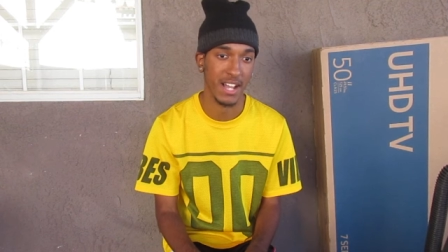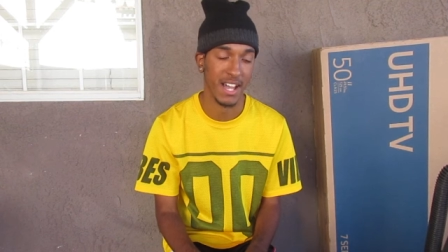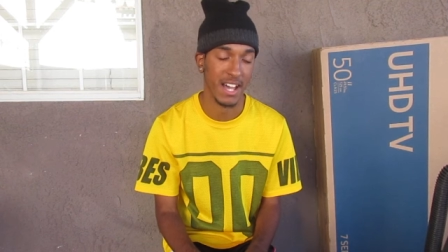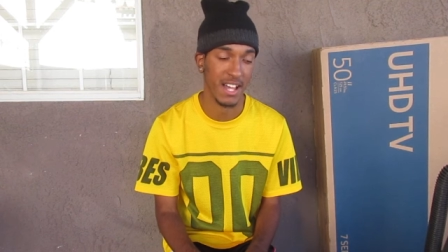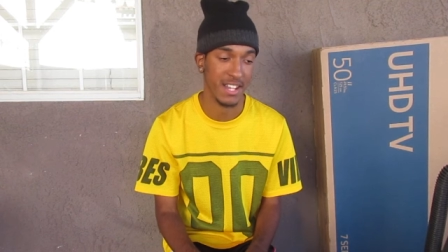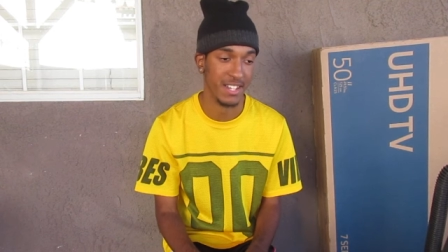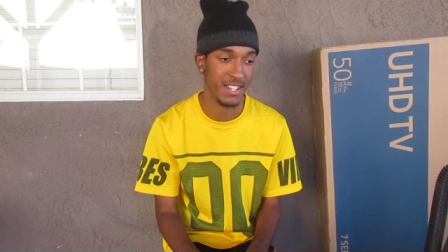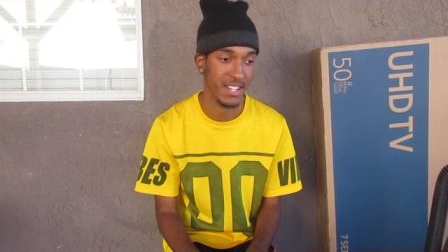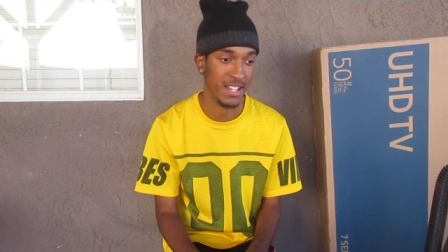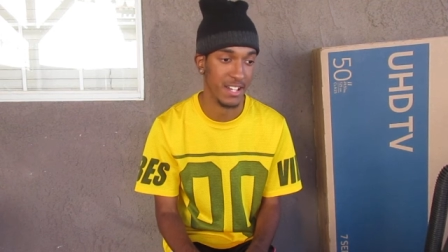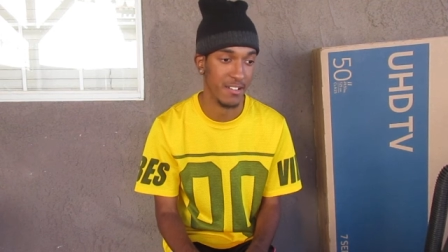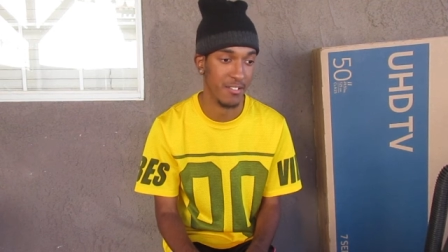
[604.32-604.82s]

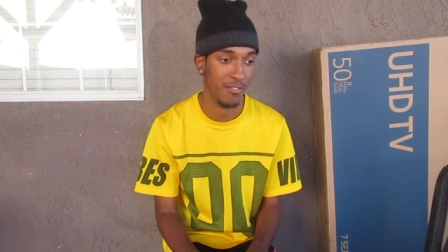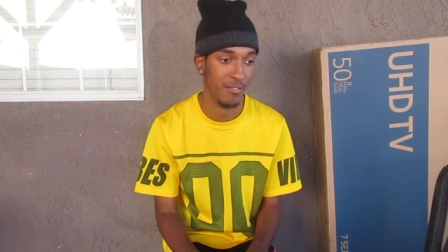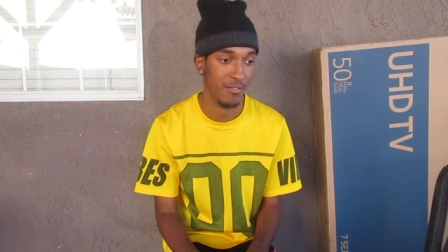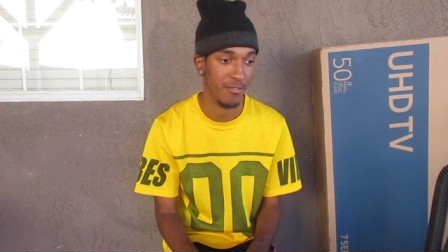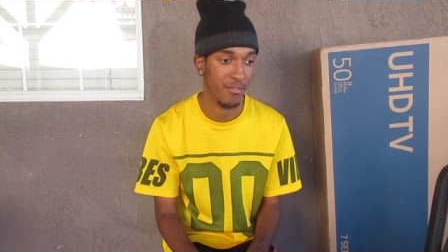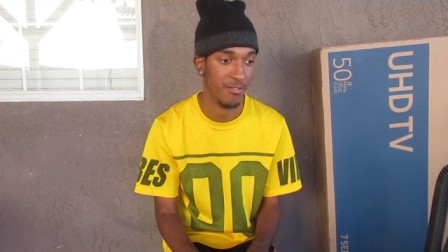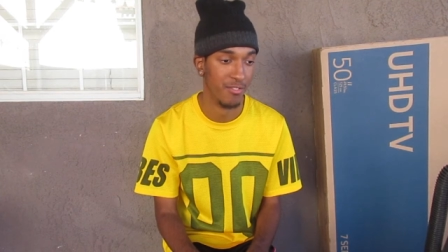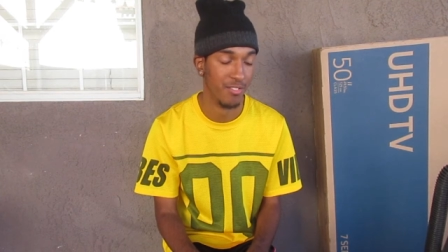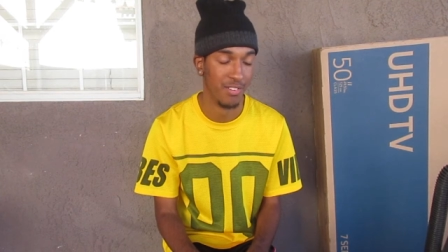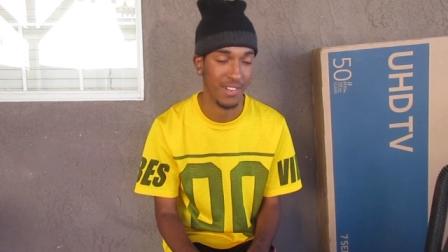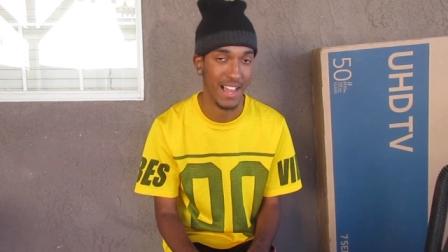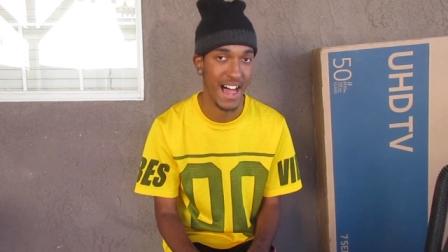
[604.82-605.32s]
goddamn
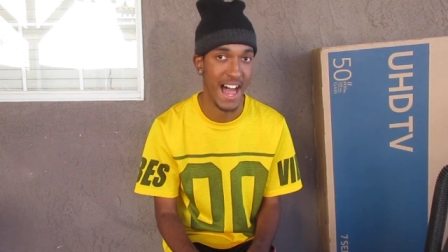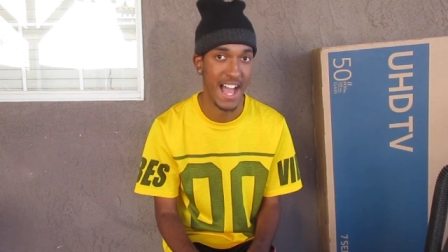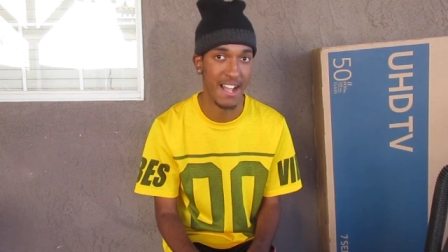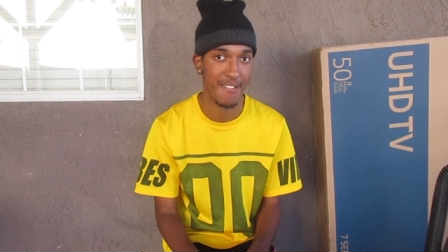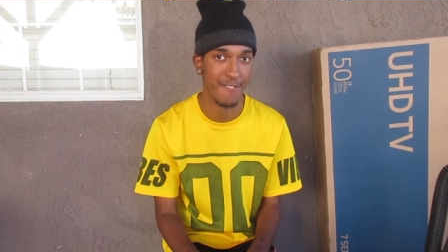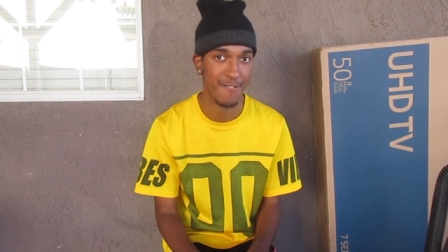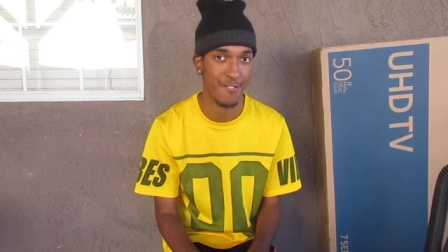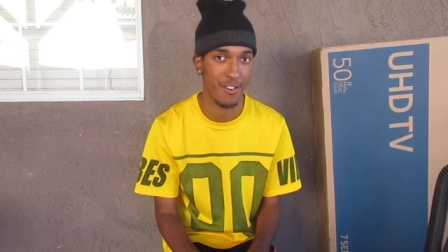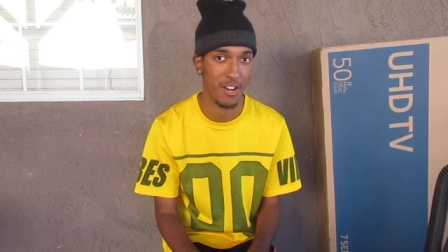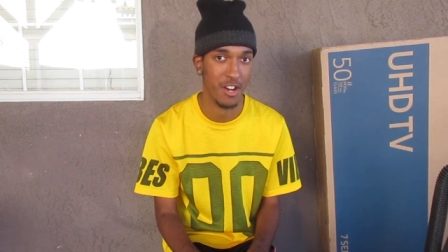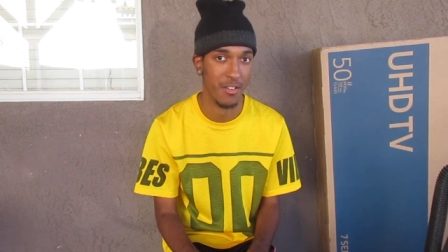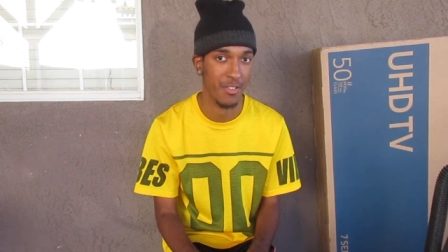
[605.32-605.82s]

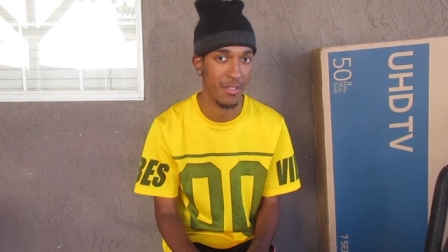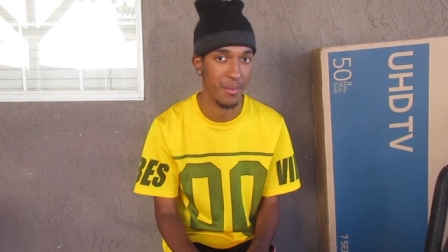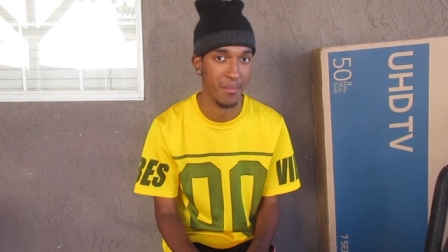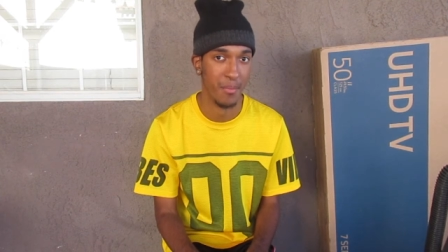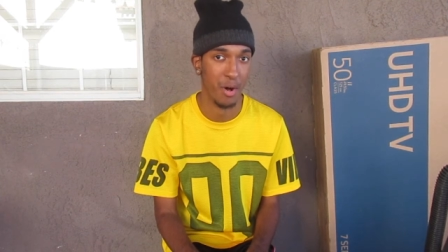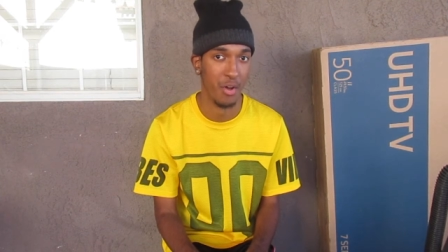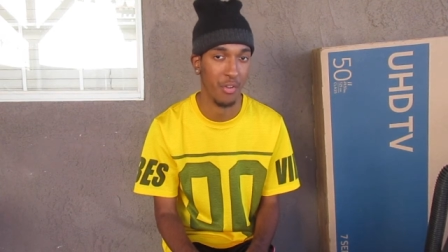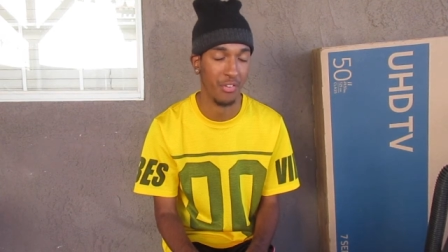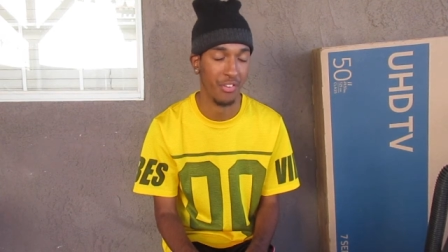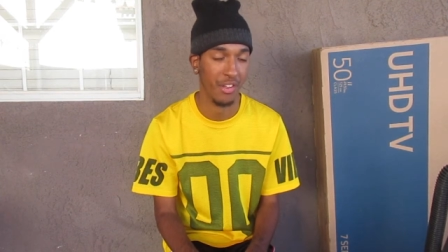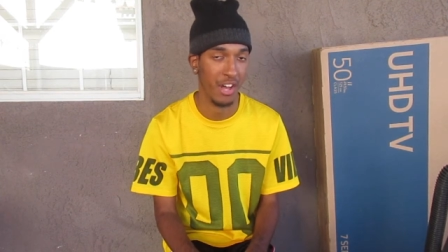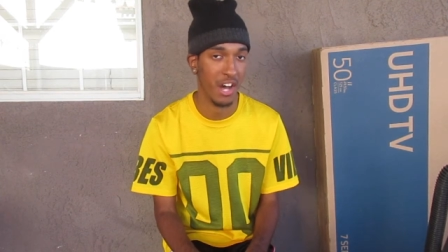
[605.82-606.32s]
flagged for the
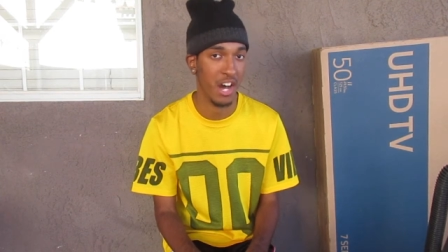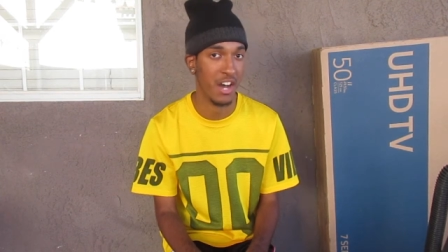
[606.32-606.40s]
most